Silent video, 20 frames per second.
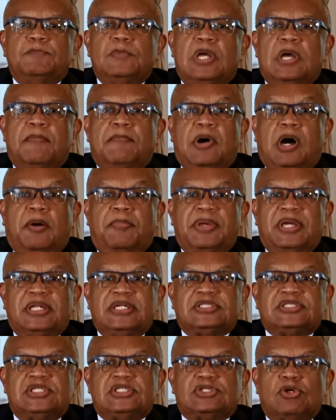
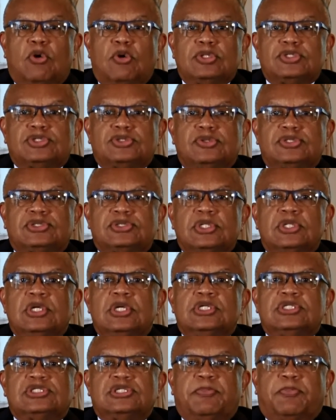Barbados is also
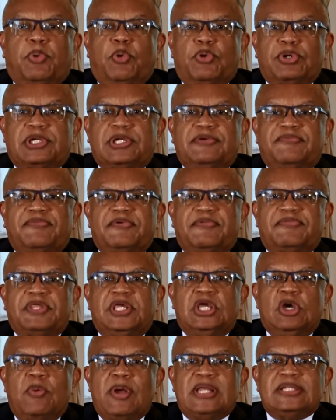supportive of
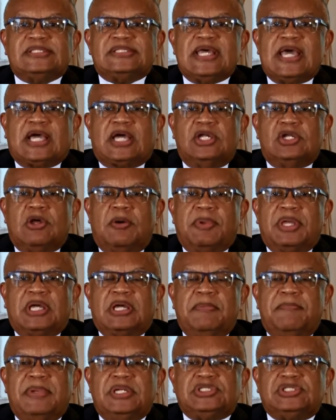the UN's Economic
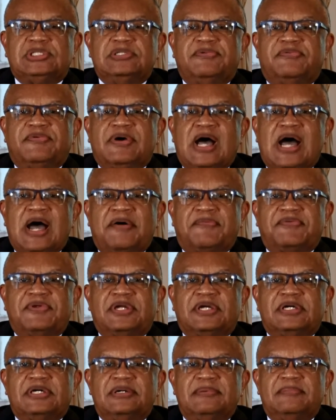Commission for
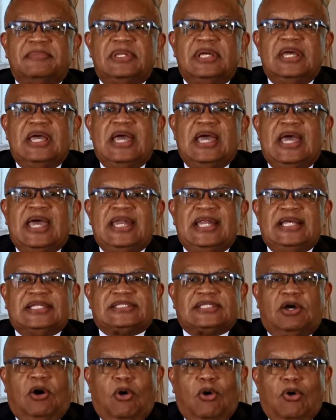Africa in its
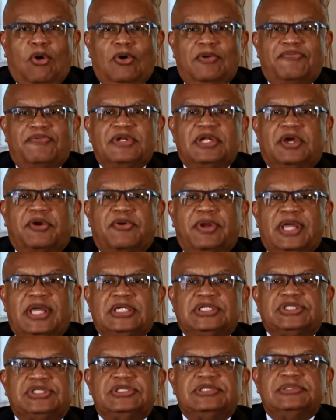call for the
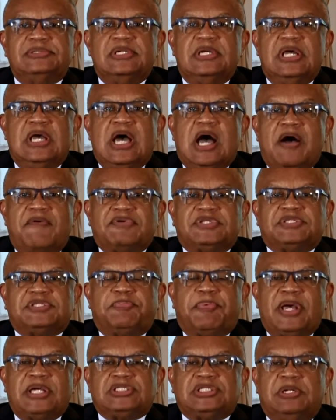creation of a
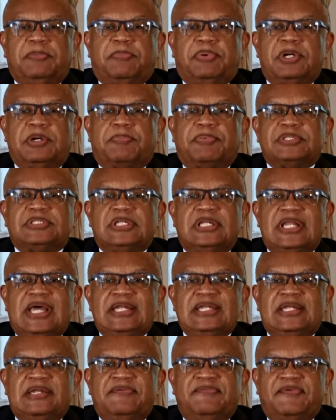special purpose
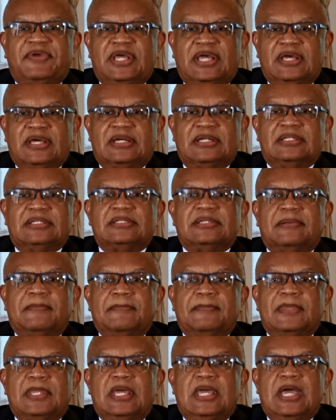lending vehicle,
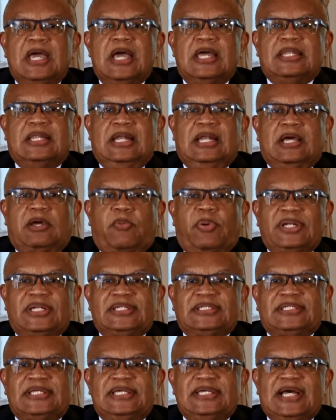the
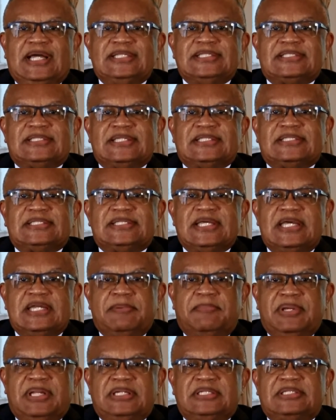Liquidity and
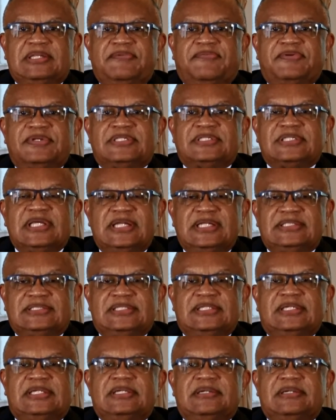Sustainability Facility,